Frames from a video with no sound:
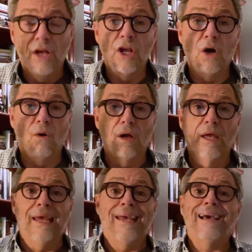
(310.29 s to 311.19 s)
No,
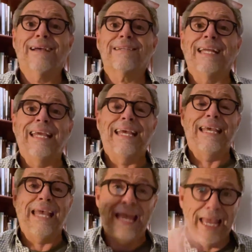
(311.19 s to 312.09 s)
he actually
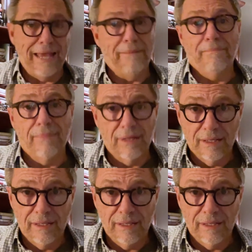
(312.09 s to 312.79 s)
came,